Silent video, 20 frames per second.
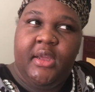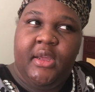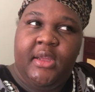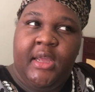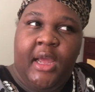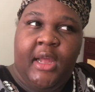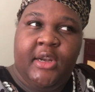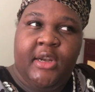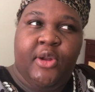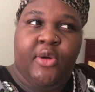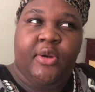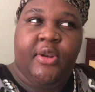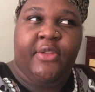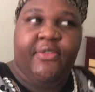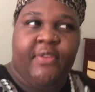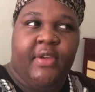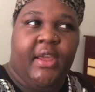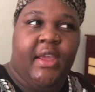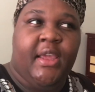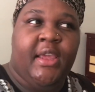y'all don't
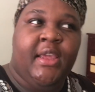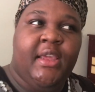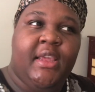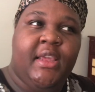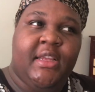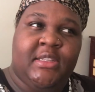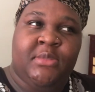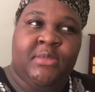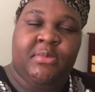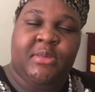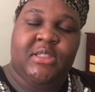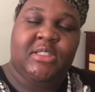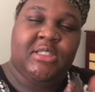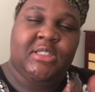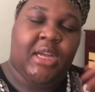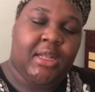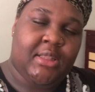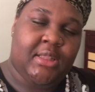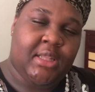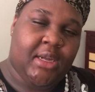even eat as much as
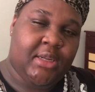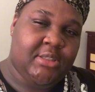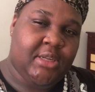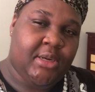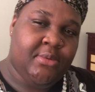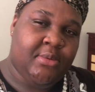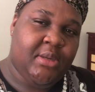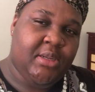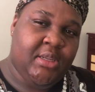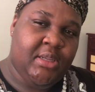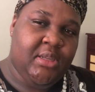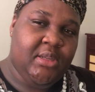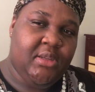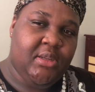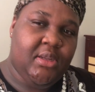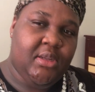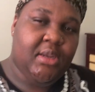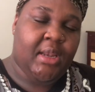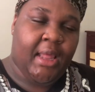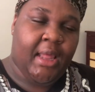y'all thought y'all would eat.
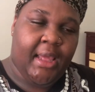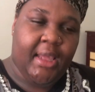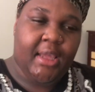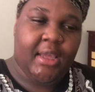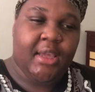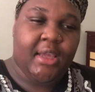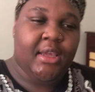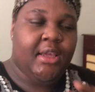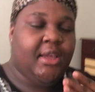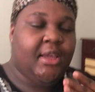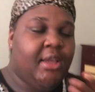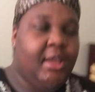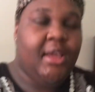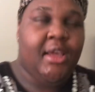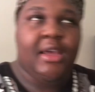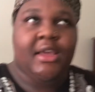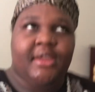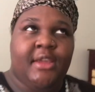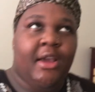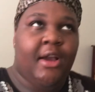Like,
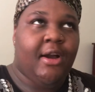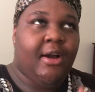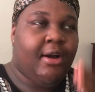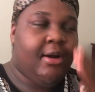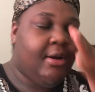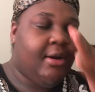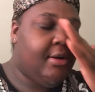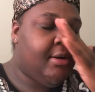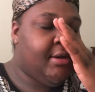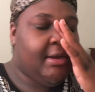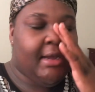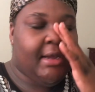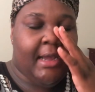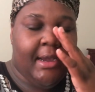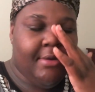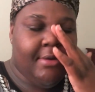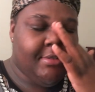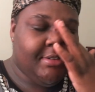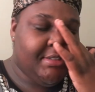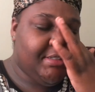y'all,
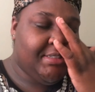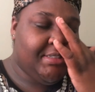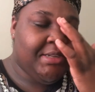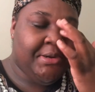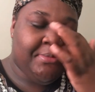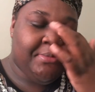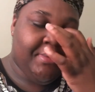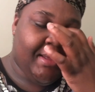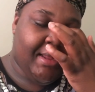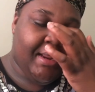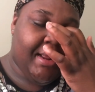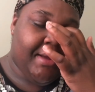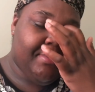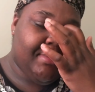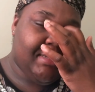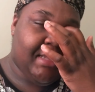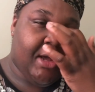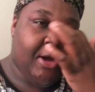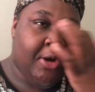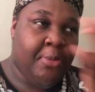I was so mad. I
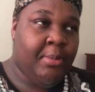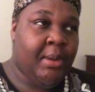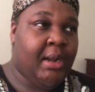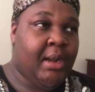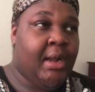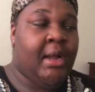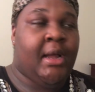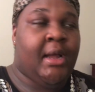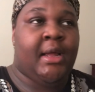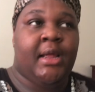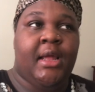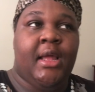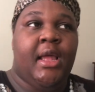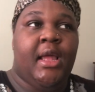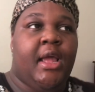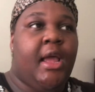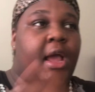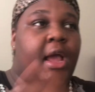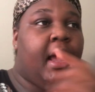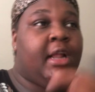was like, oh my God,
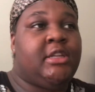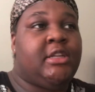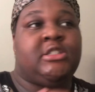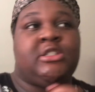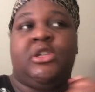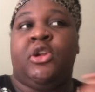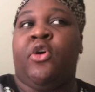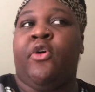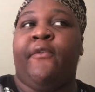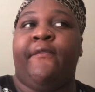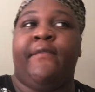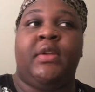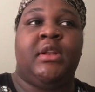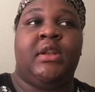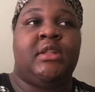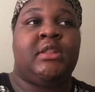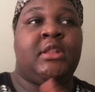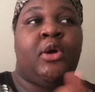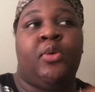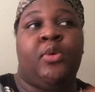I just know I'm
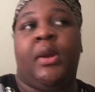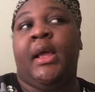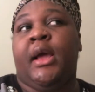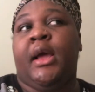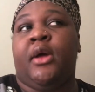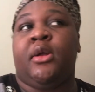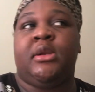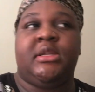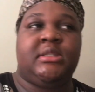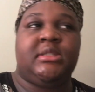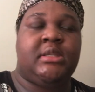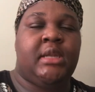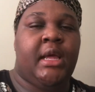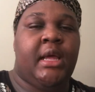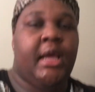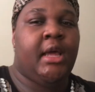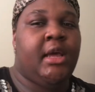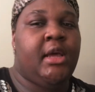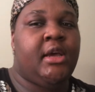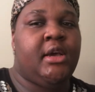finna throw down this and
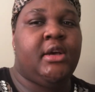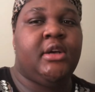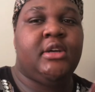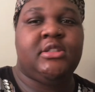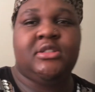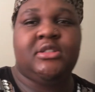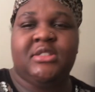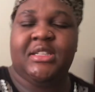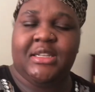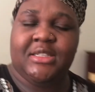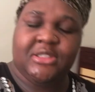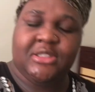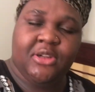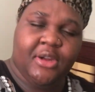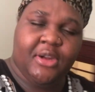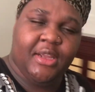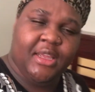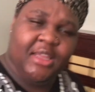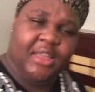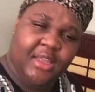that. As soon as I
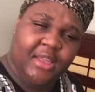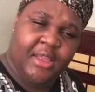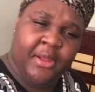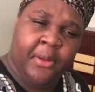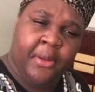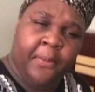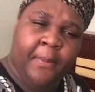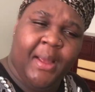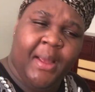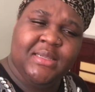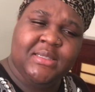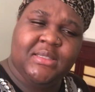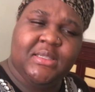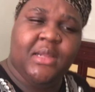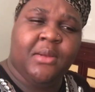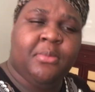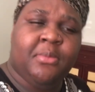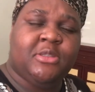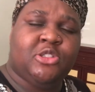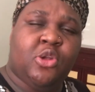start eating, my
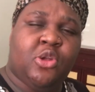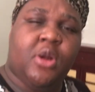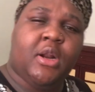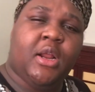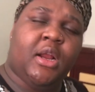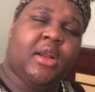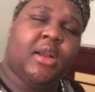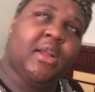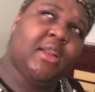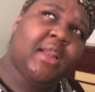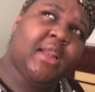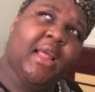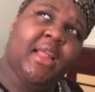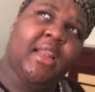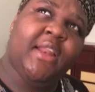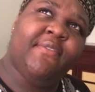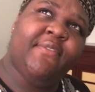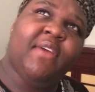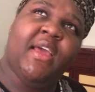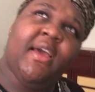stomach started hurting. I
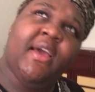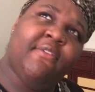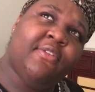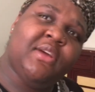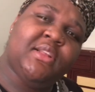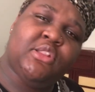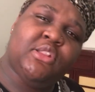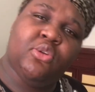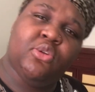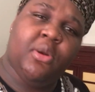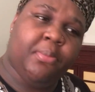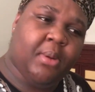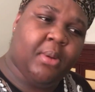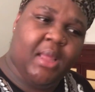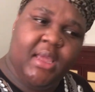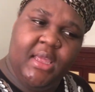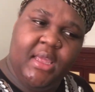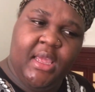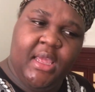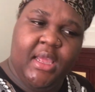ain't even halfway through the
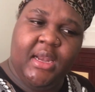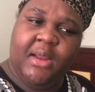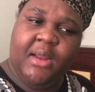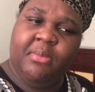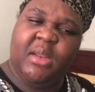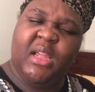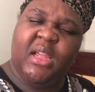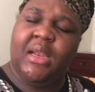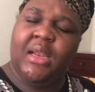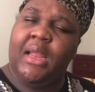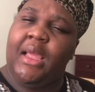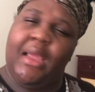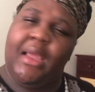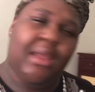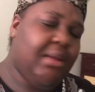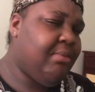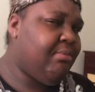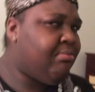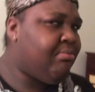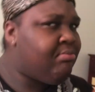plate yet. And I'm looking like,